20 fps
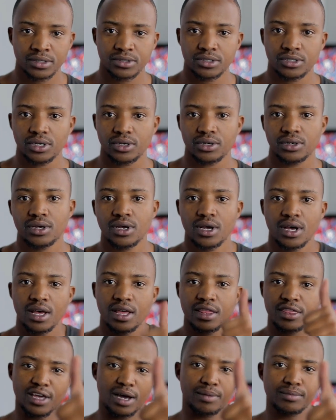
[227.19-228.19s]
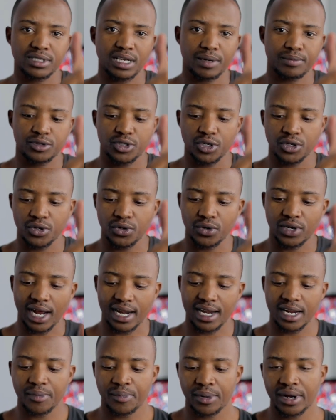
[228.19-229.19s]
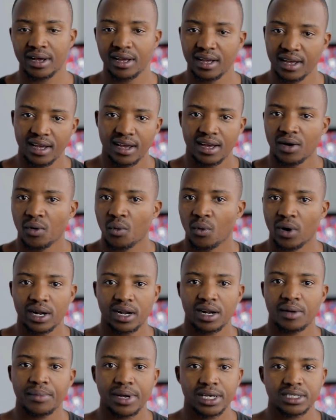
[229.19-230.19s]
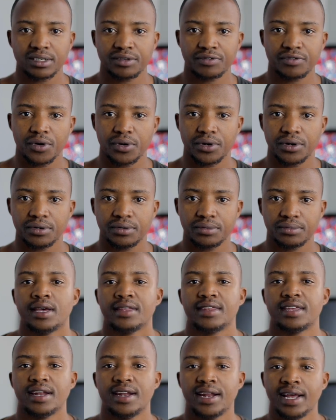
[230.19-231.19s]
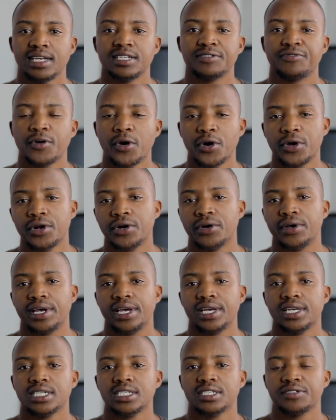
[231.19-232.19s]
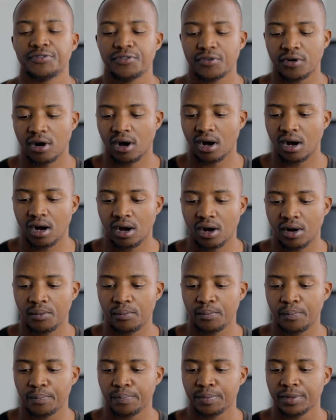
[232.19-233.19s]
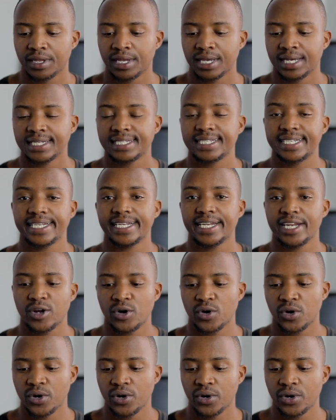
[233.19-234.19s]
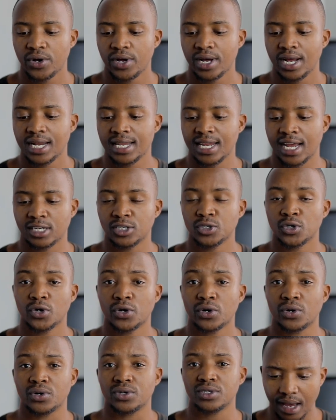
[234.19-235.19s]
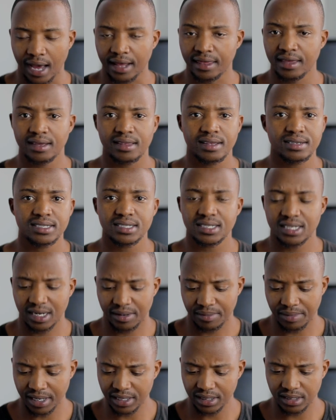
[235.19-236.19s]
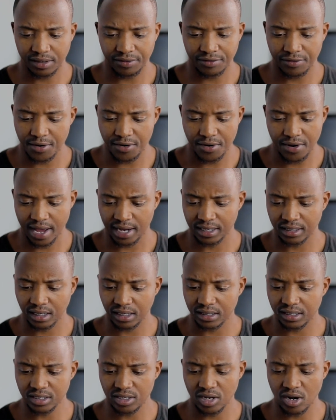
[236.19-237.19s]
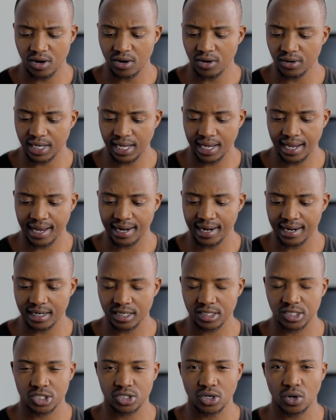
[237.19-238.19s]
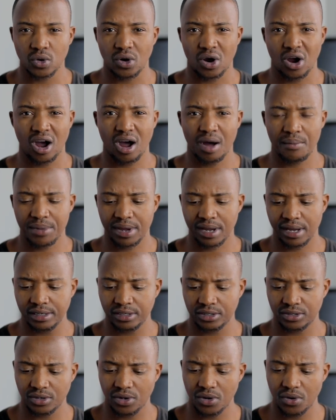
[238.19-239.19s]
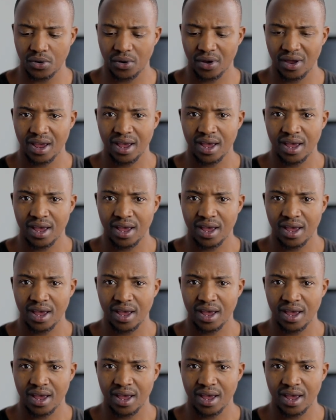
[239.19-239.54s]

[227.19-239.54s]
So thumbs up to you, Kalipa. What an amazing photo. The next photo is from Tino Nyandoro. I think this is an amazing photo, actually. Just looking at it, it's so calming. It's so